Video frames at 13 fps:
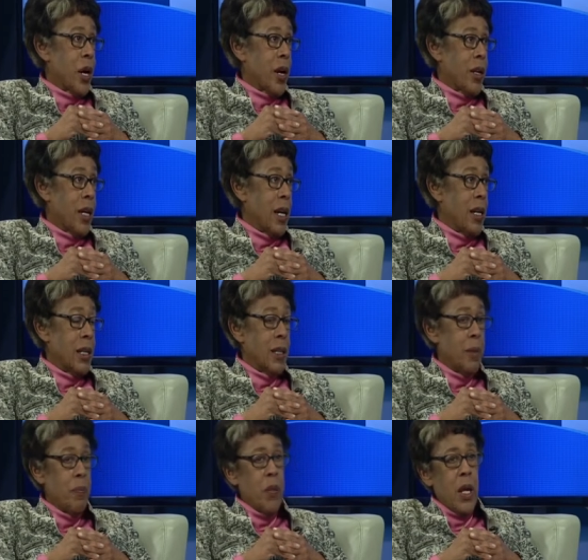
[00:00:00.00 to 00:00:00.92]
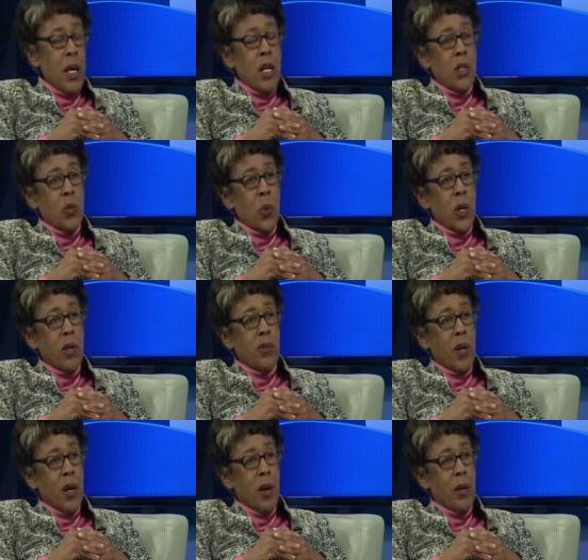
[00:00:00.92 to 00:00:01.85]
our gala is one of
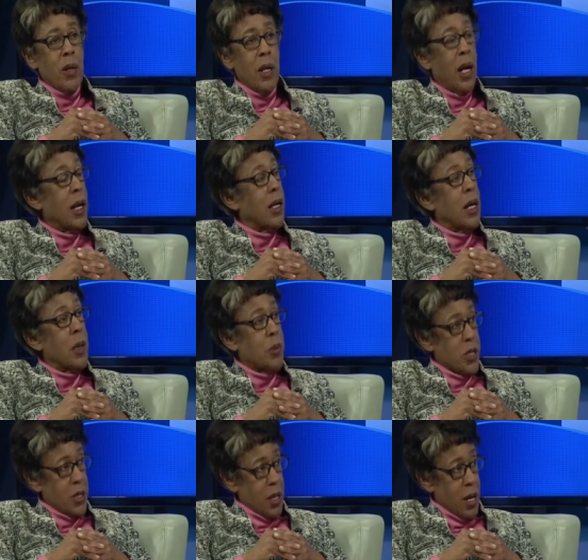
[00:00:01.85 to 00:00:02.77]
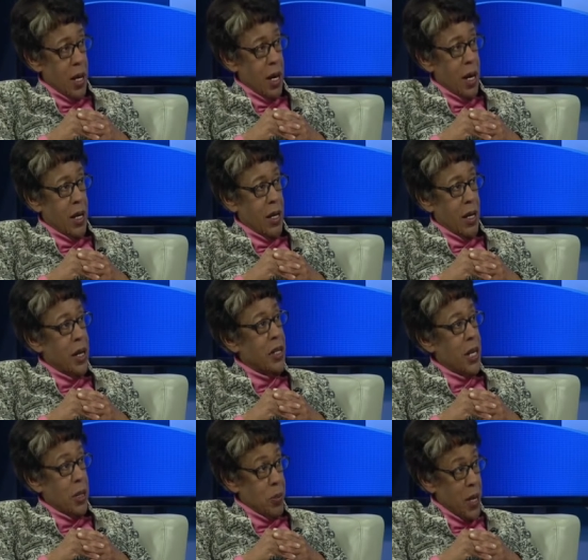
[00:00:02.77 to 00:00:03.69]
our alums uh,
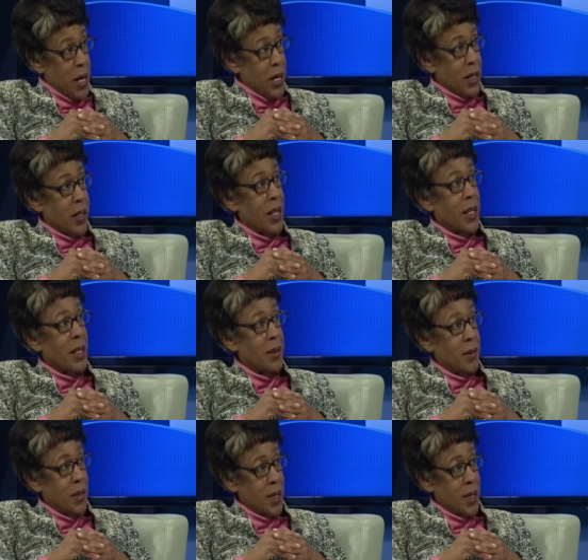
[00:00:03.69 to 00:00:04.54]
Annette Bening. Actress the, Annette